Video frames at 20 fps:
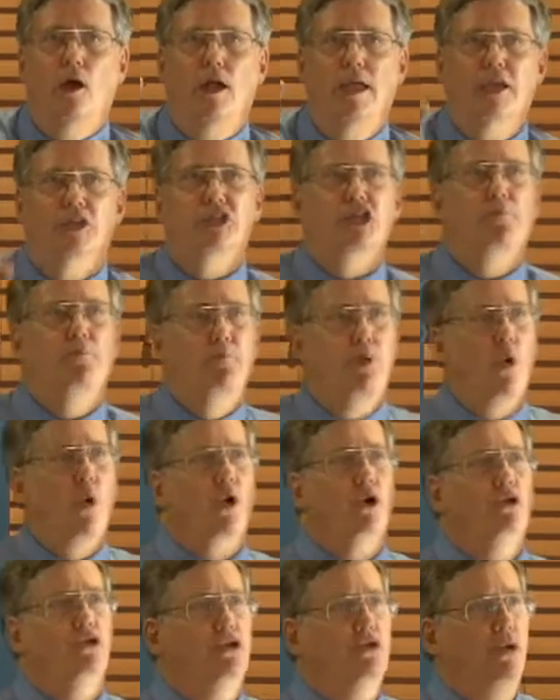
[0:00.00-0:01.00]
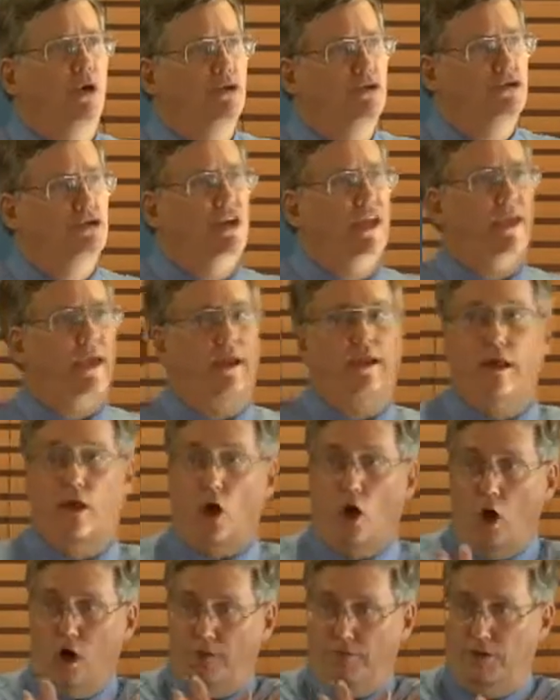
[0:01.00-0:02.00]
It's important to understand, and
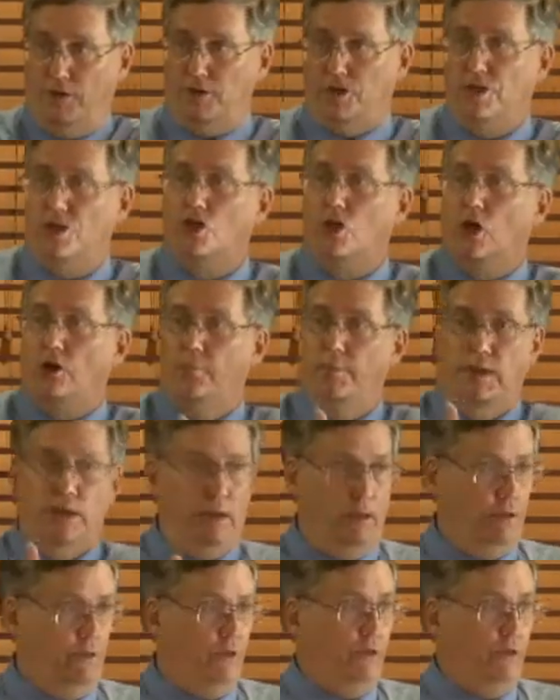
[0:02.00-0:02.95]
all of this is going to be,